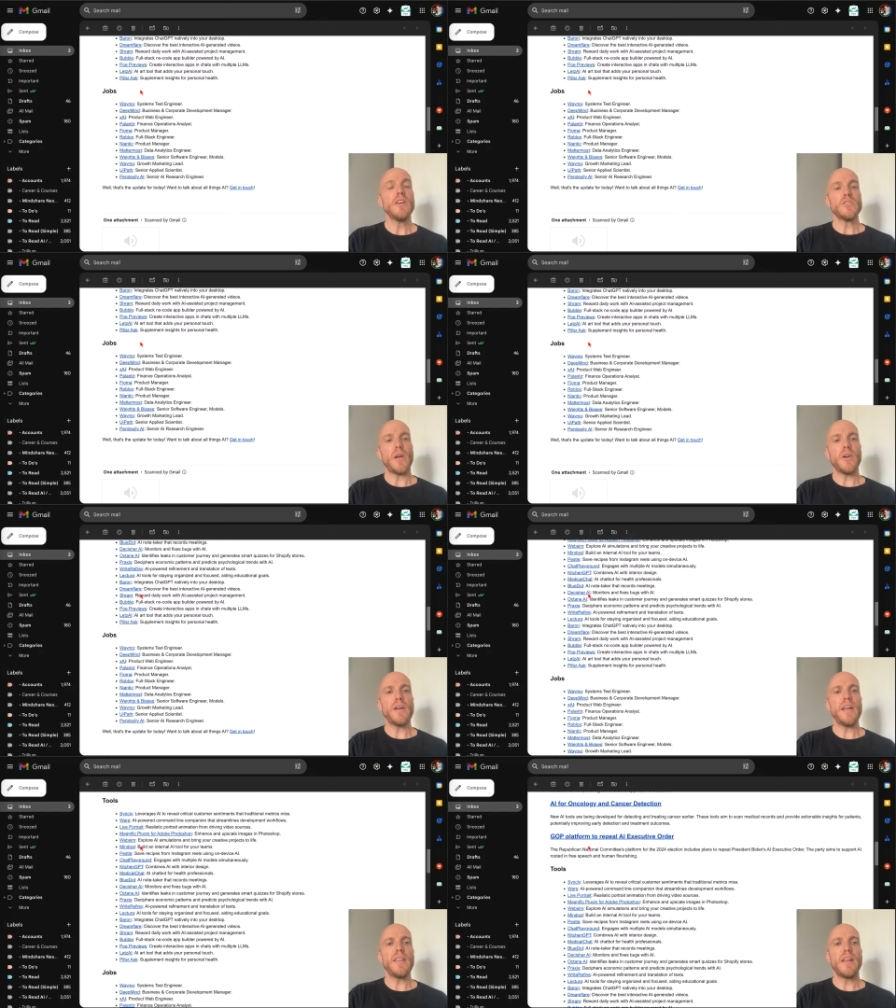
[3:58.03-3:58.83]
So I
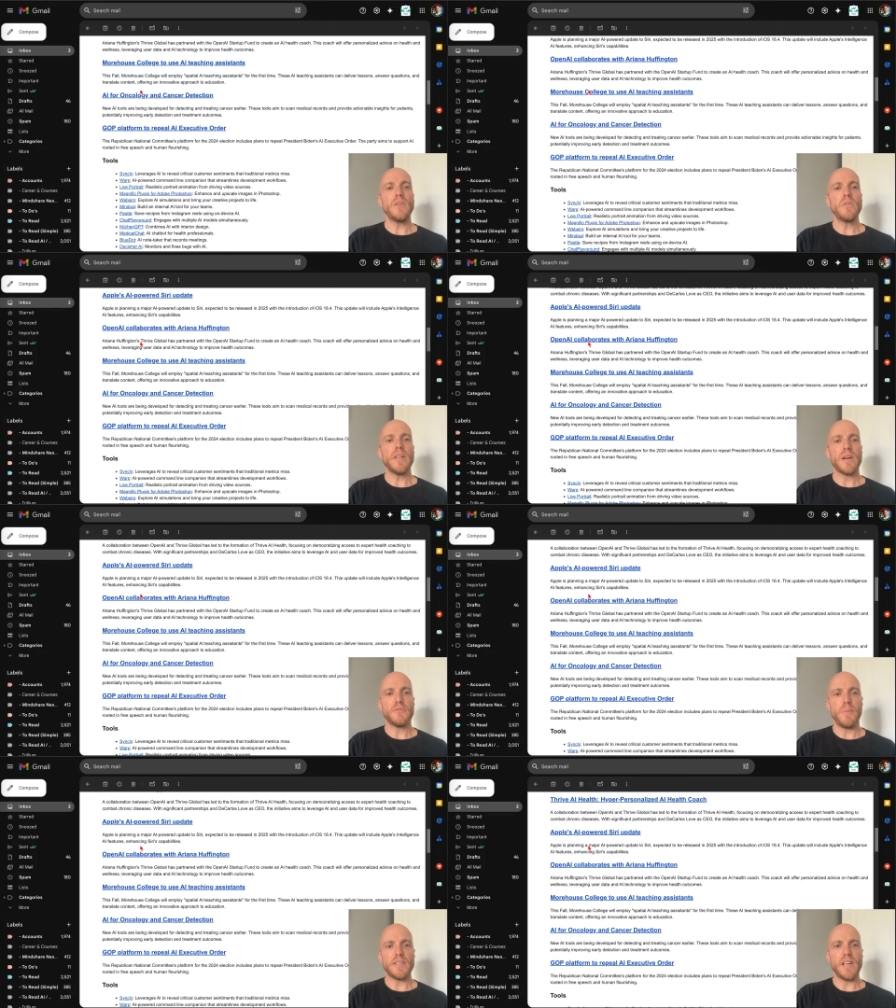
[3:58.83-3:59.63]
created that newsletter
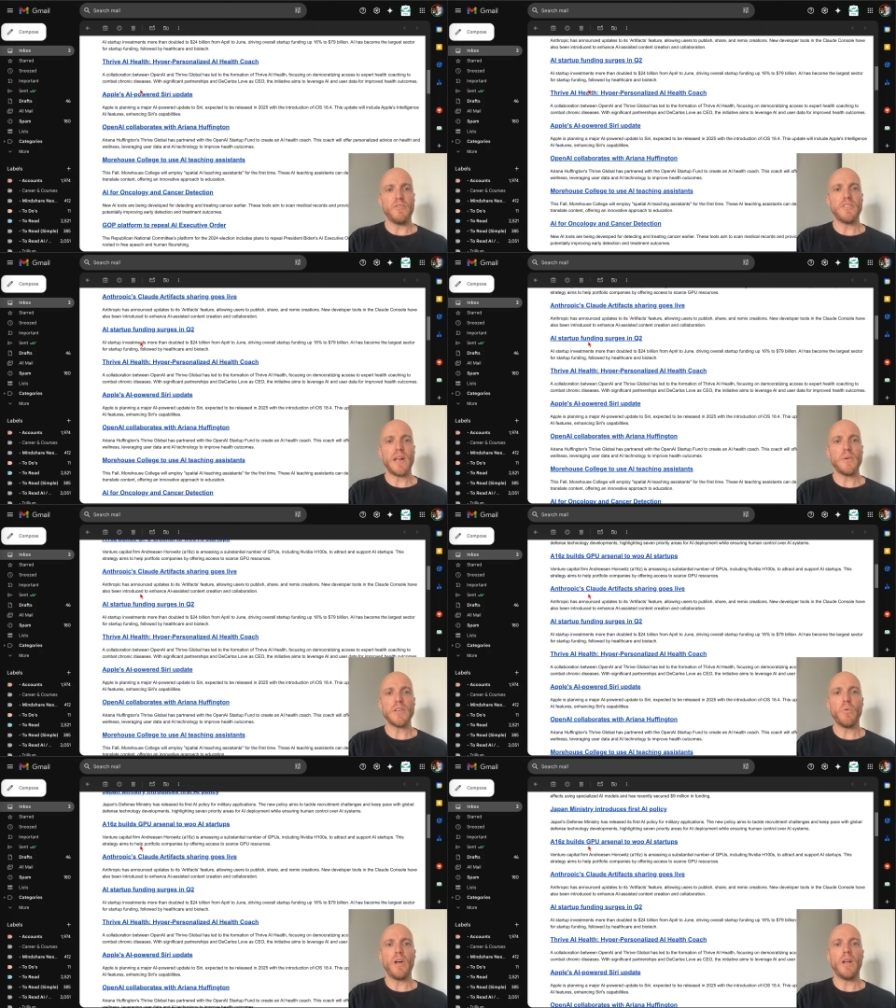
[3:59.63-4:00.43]
for myself, and then I was
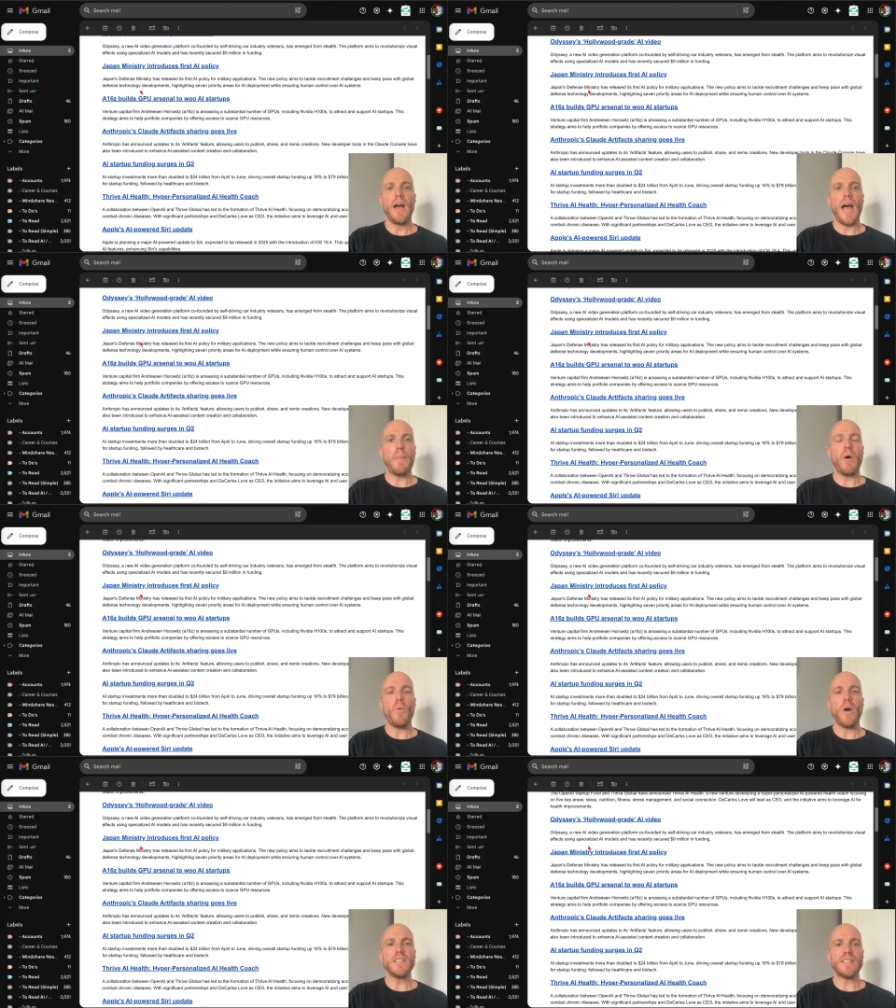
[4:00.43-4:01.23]
like, well, how about
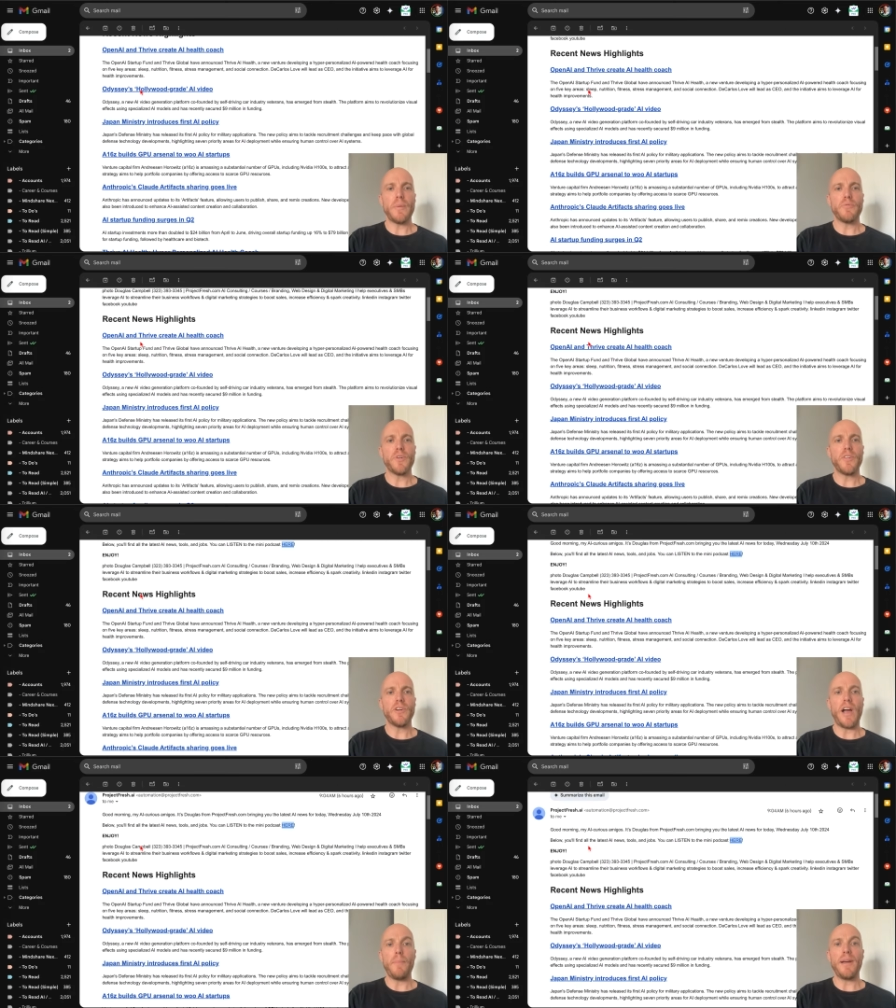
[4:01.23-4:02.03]
one step
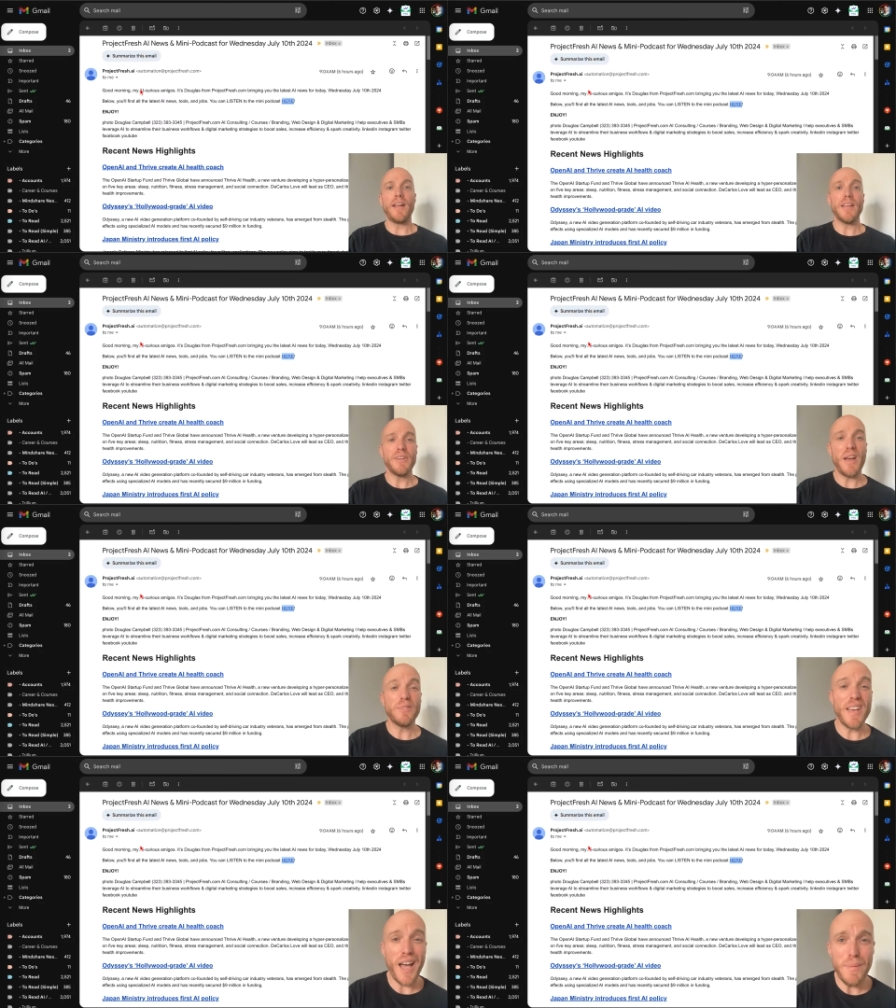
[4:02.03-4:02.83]
further? I might not even have
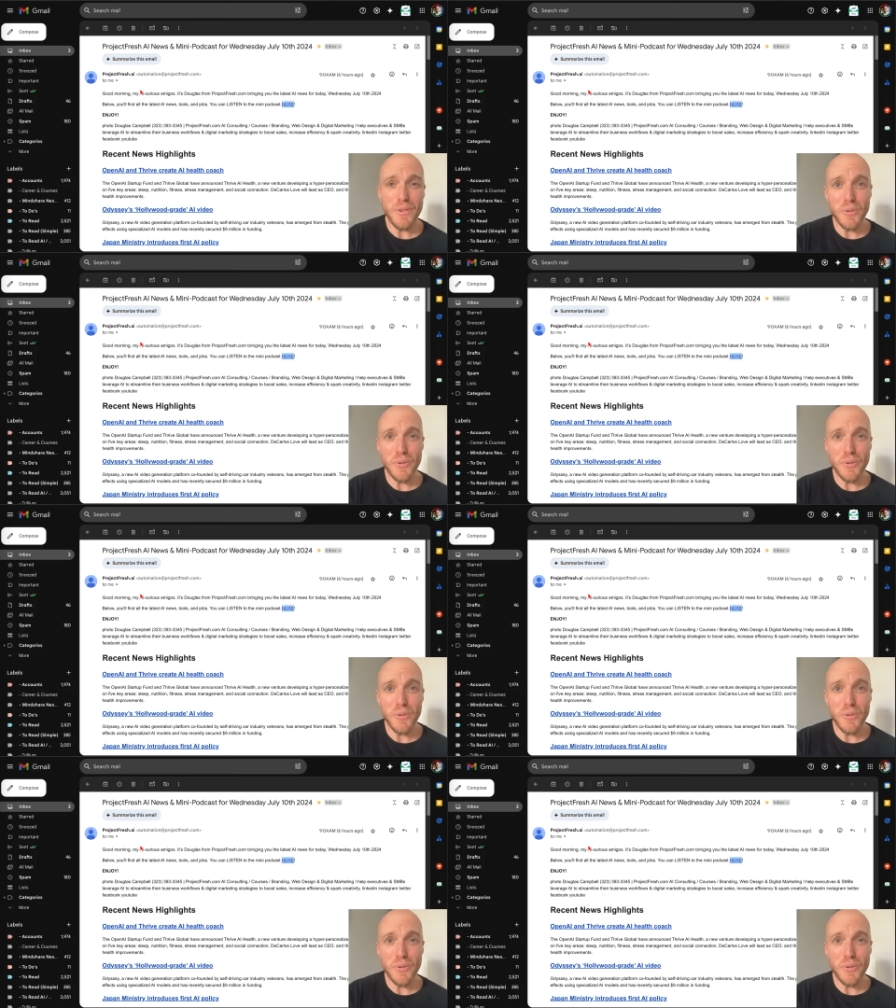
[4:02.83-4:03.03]
time